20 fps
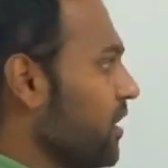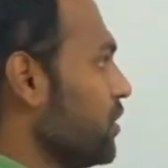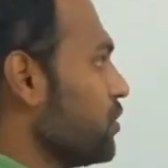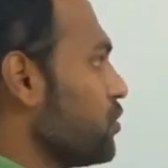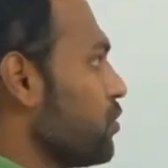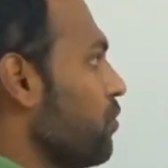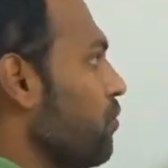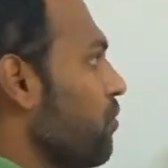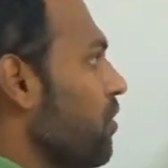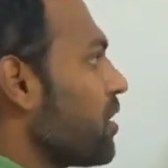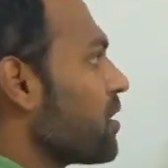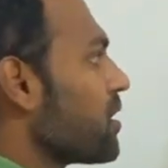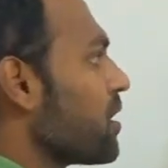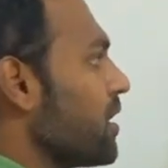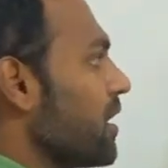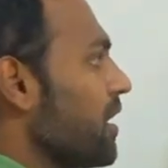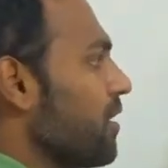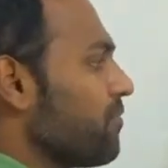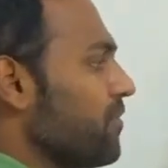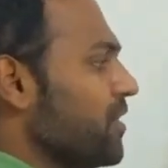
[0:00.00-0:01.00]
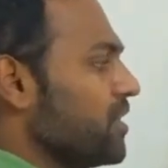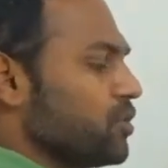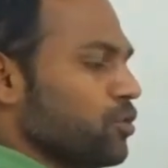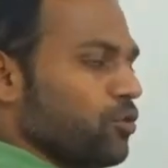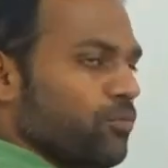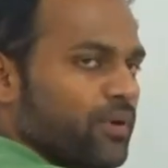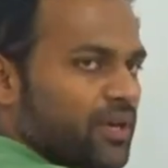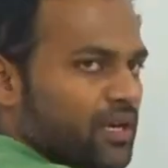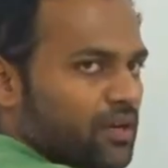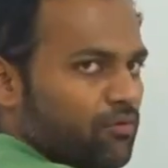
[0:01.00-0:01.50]
So what FD should
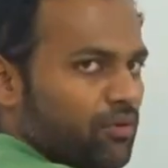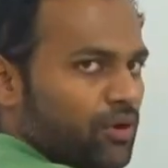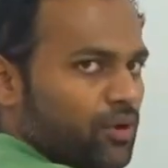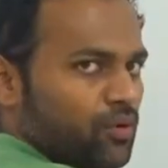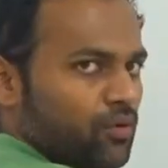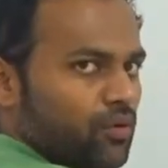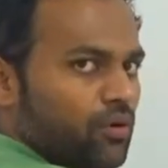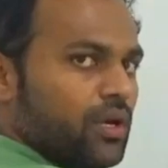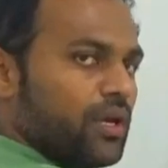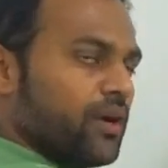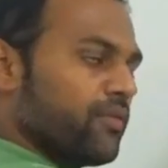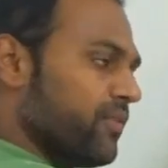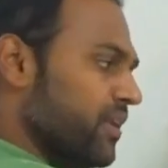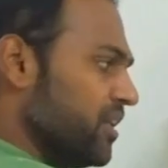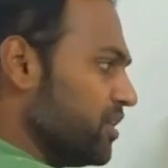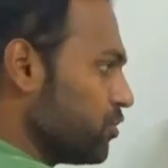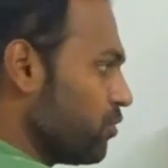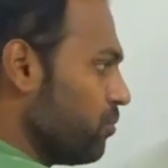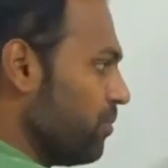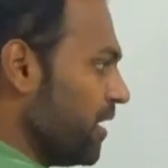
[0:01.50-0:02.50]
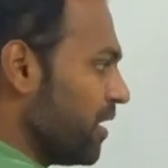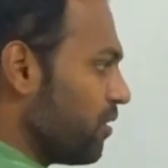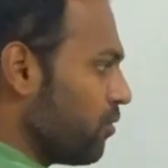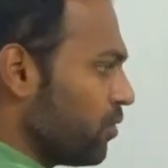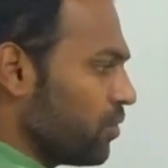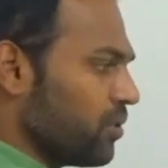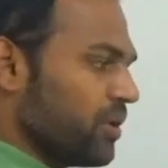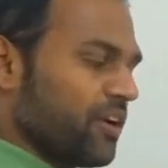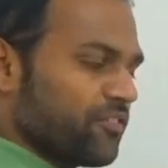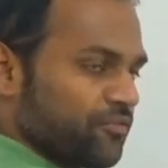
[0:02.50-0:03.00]
be equal to? FD should be equal
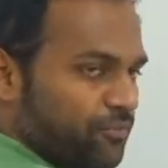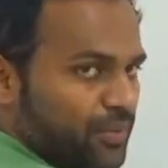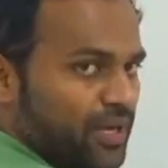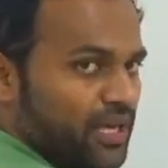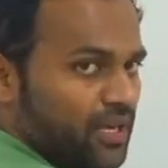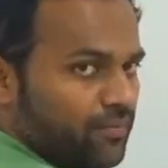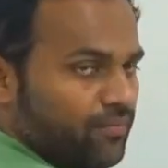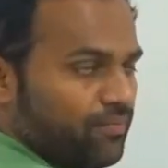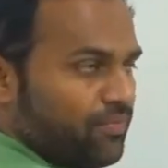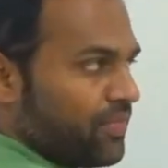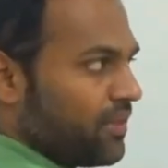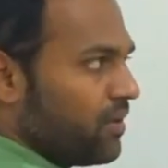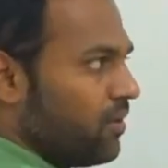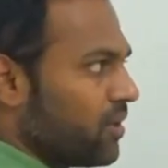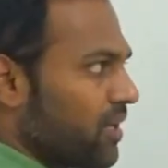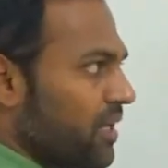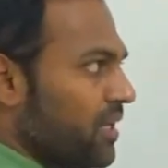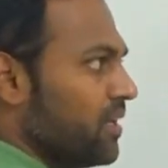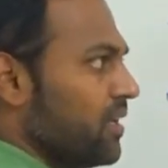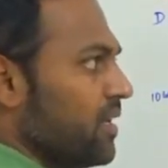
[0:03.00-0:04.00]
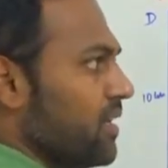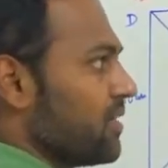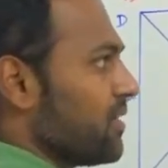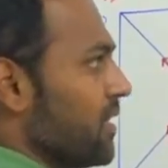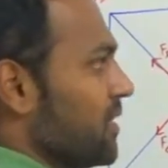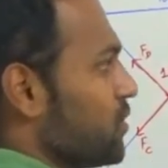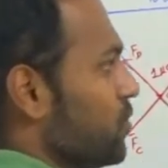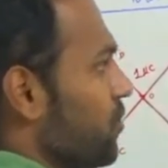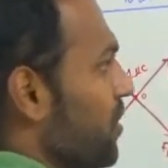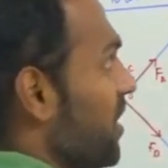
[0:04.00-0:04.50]
to FB. Okay,
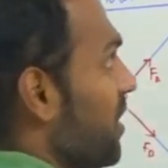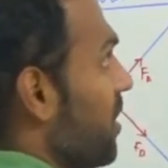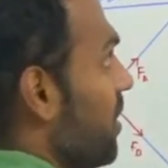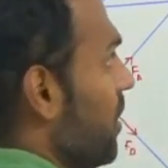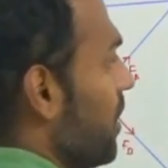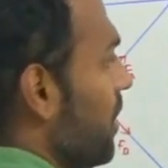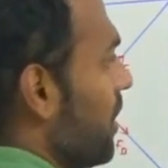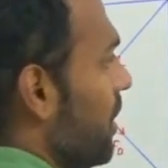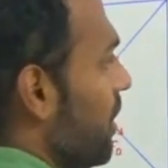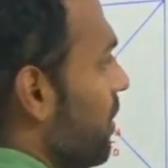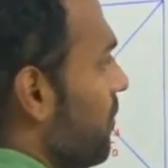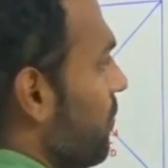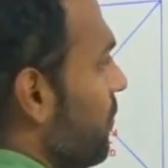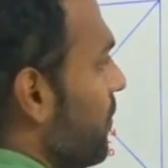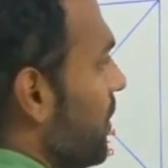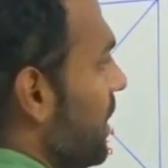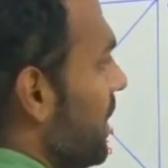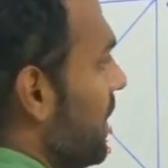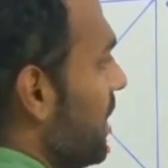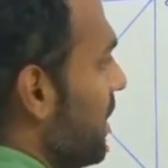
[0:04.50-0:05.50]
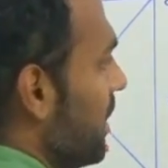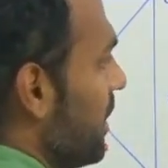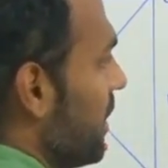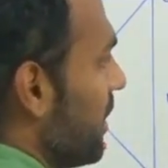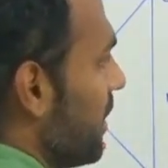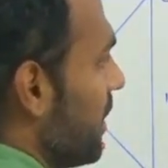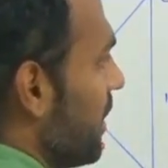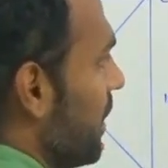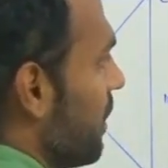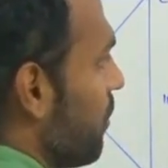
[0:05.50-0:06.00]
that's why FD
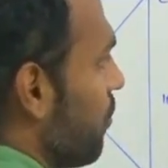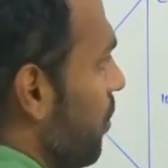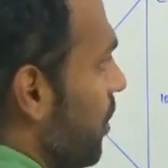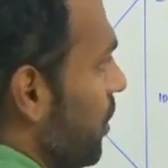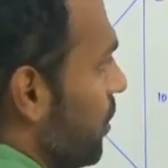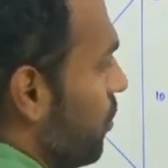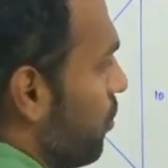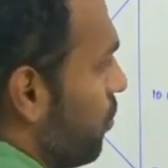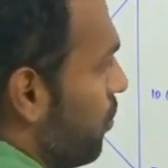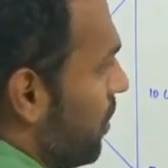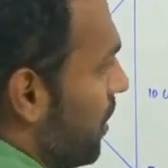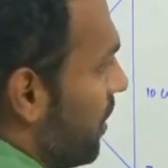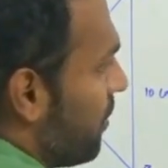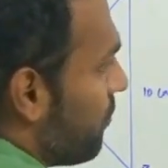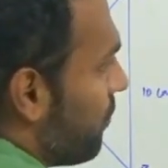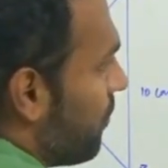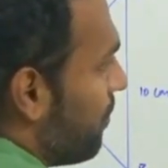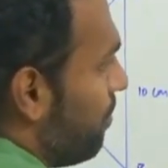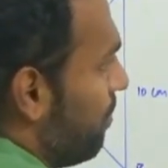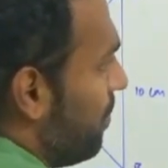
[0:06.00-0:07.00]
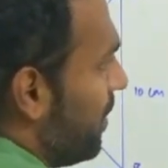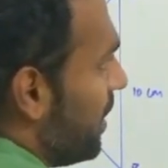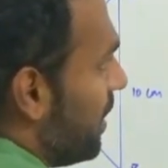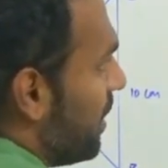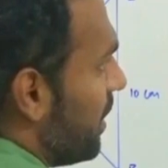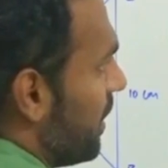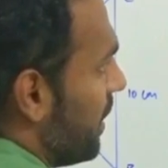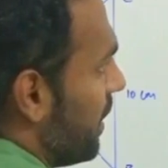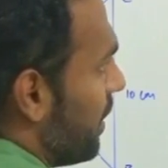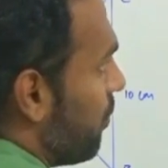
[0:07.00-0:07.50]
equal to FB
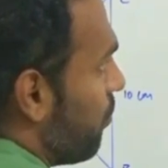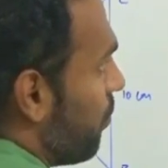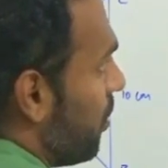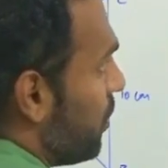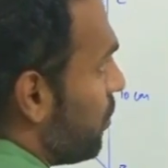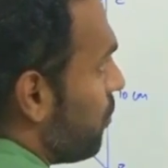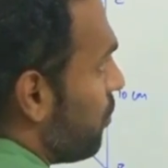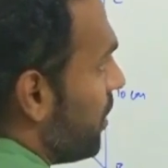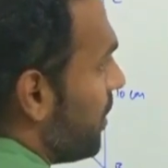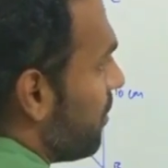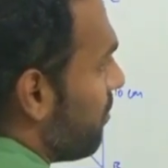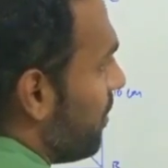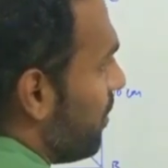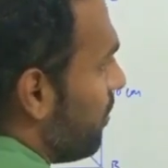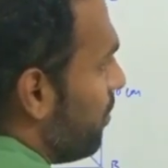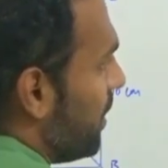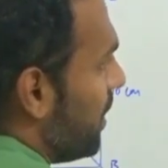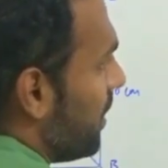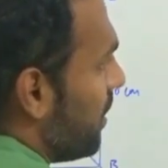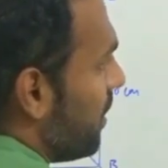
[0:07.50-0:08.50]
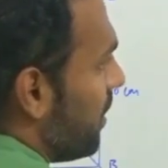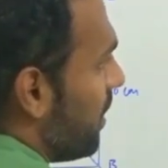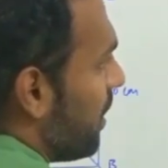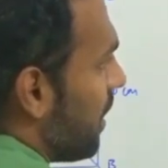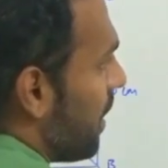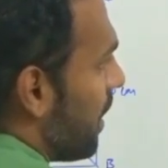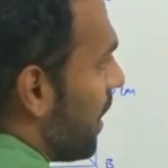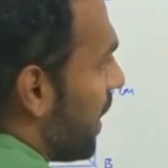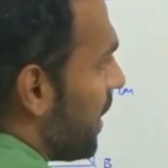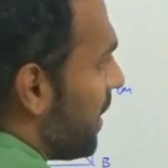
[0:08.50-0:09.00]
equal to, it will be
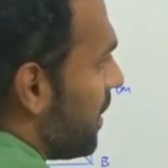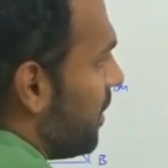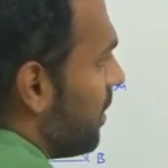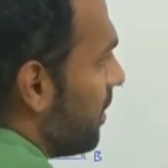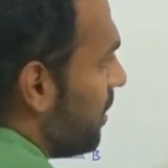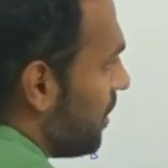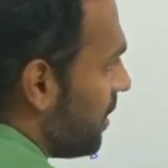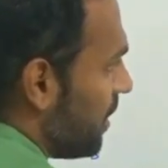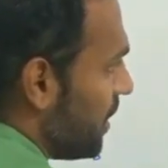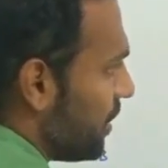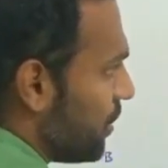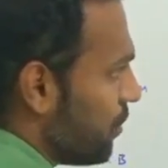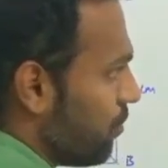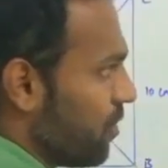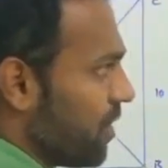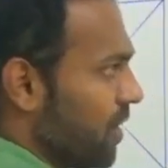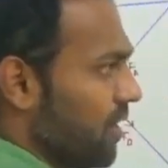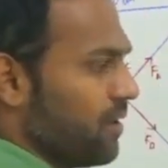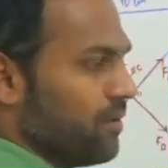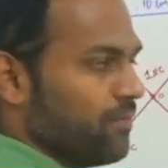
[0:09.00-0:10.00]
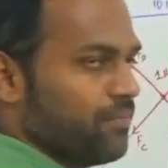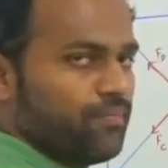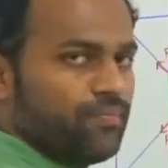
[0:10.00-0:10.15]
9 Newton.